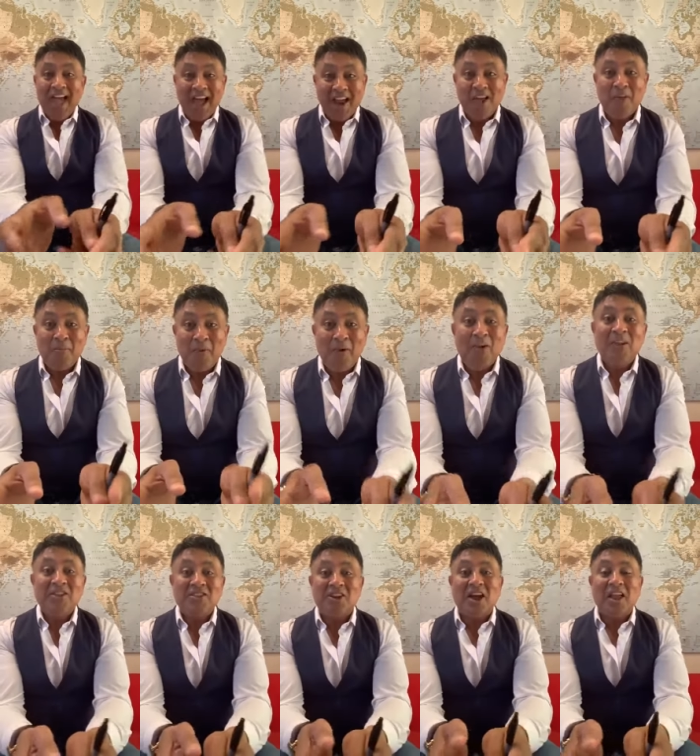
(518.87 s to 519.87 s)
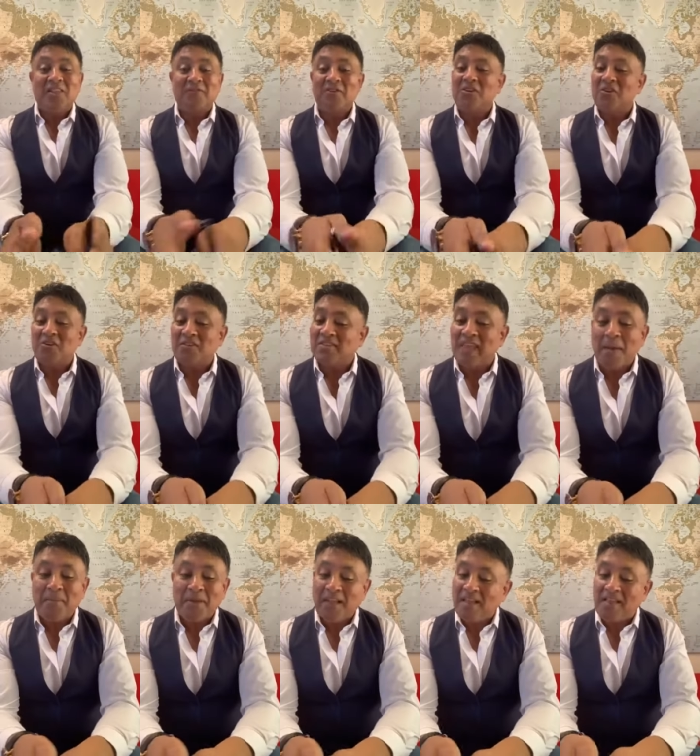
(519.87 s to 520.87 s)
And I apologize for using
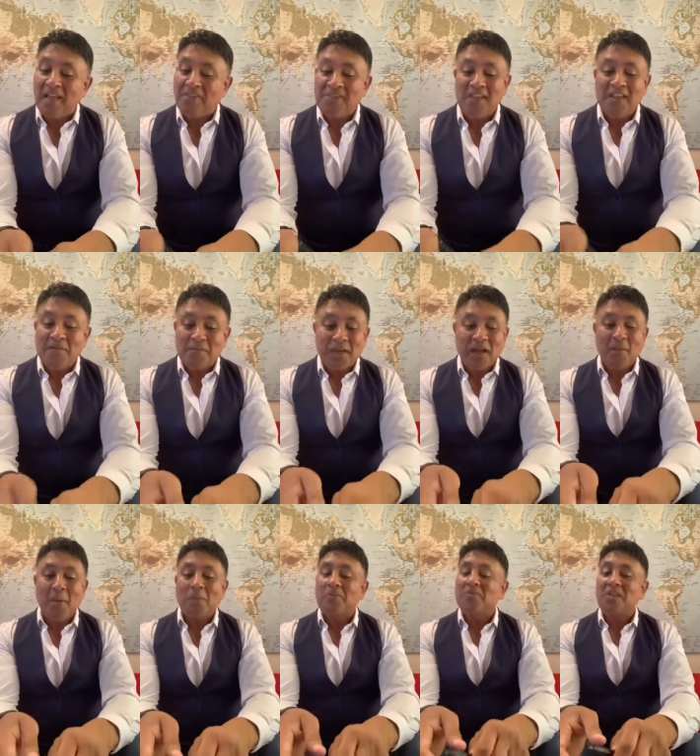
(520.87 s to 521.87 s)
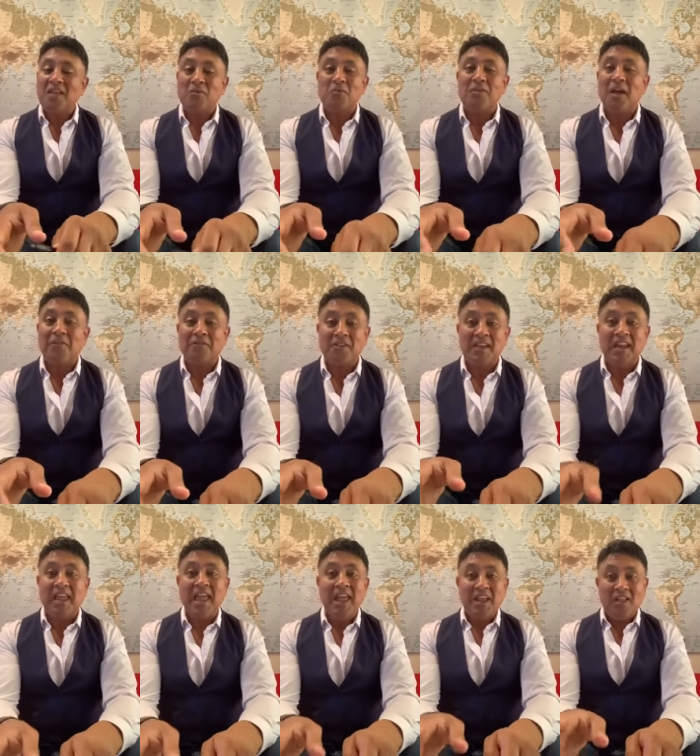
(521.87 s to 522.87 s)
that because I think I've become obsessed with it. I've seen
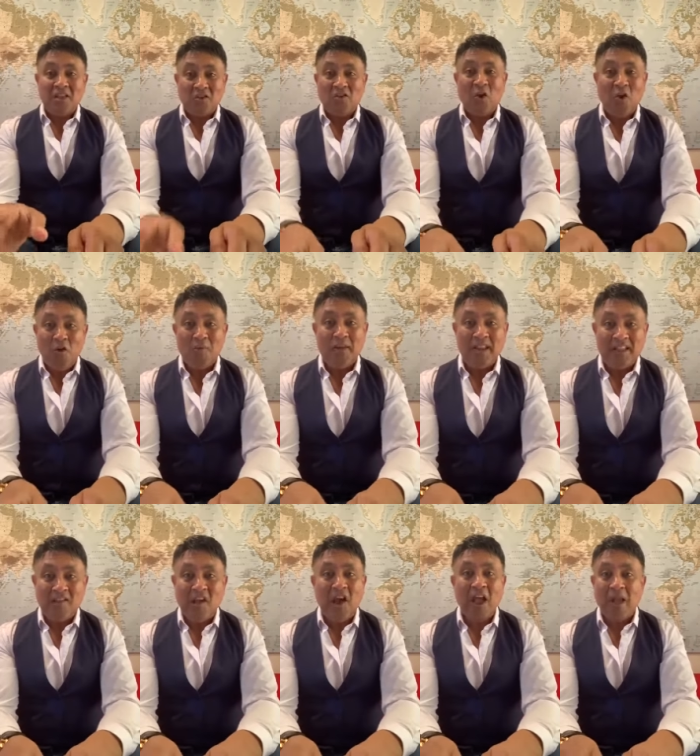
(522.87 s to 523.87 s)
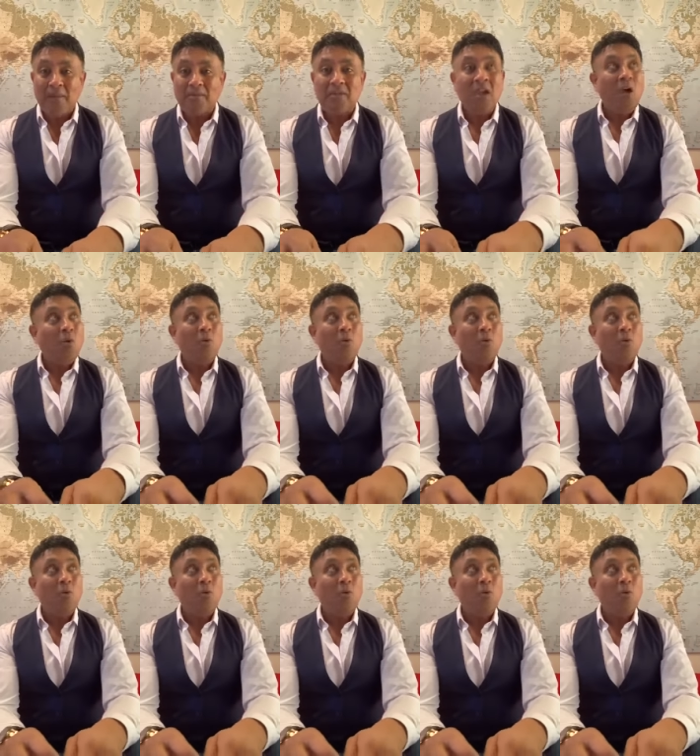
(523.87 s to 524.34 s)
it so many times.